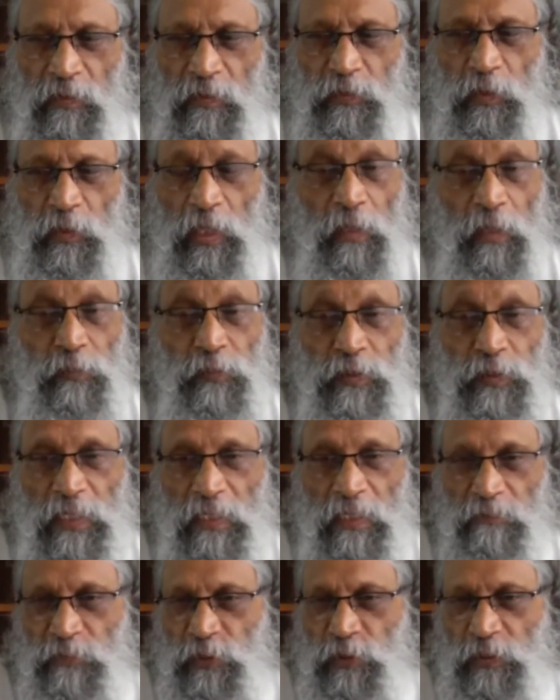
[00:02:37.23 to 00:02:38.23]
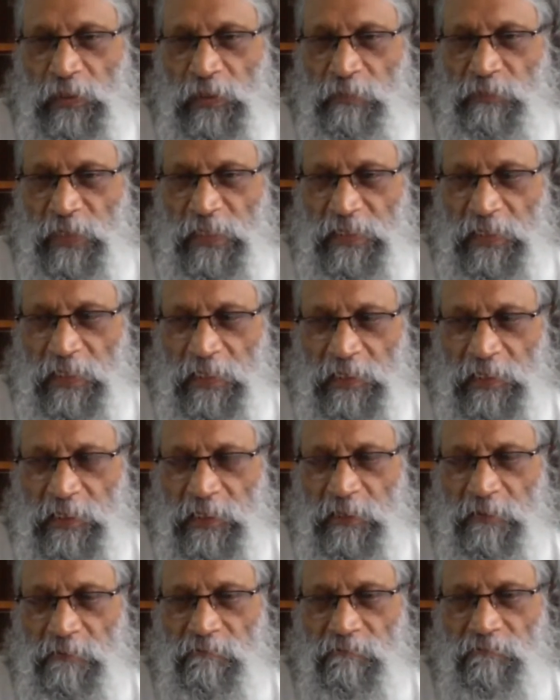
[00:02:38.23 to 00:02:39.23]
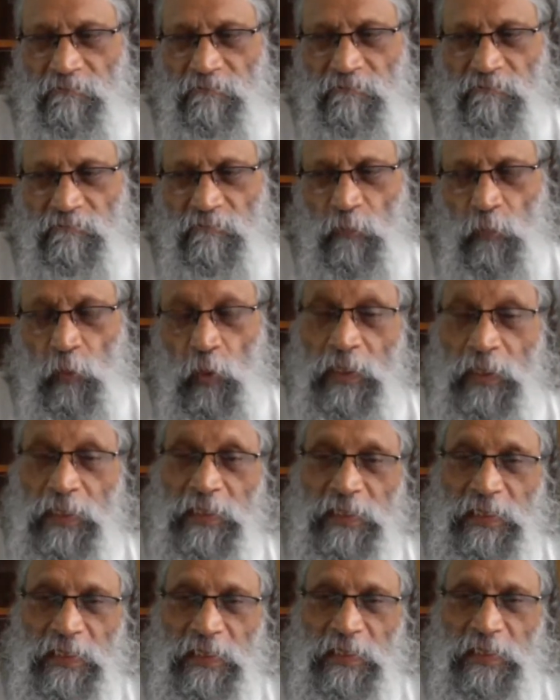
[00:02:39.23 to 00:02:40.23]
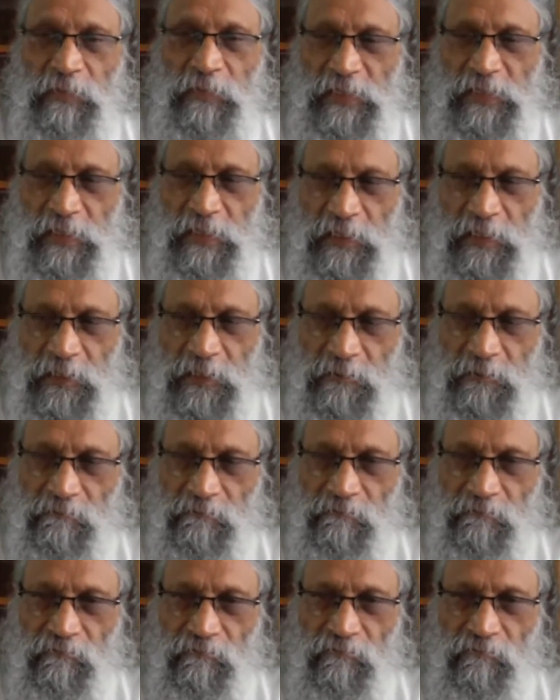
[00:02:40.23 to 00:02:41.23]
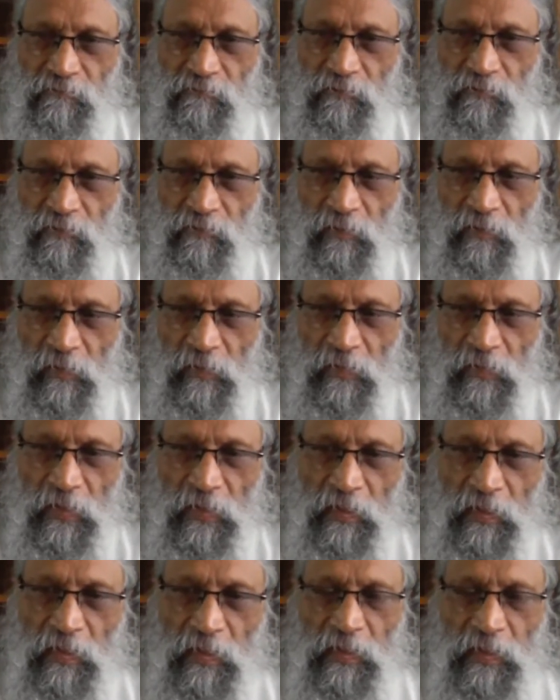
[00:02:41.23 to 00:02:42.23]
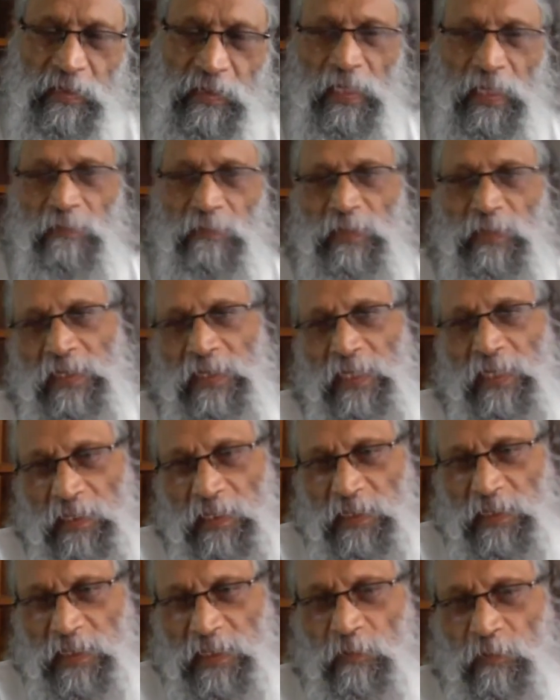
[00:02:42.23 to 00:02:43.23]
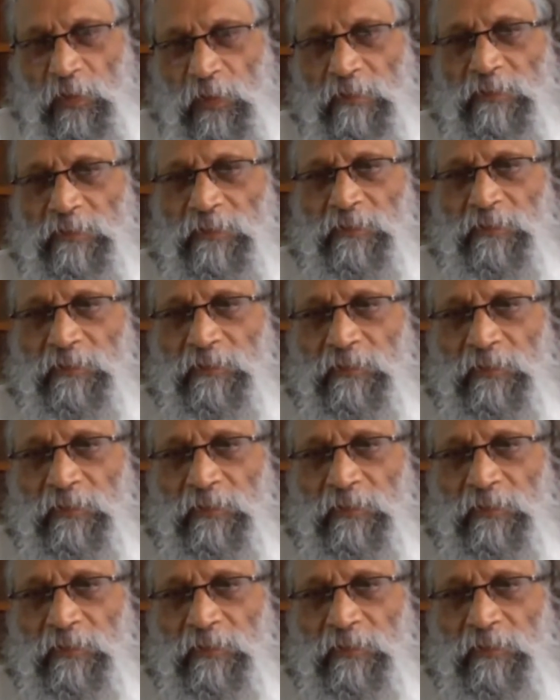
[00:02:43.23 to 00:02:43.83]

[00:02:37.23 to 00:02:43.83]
So how to come to the present? What is this present? Time is a continuum.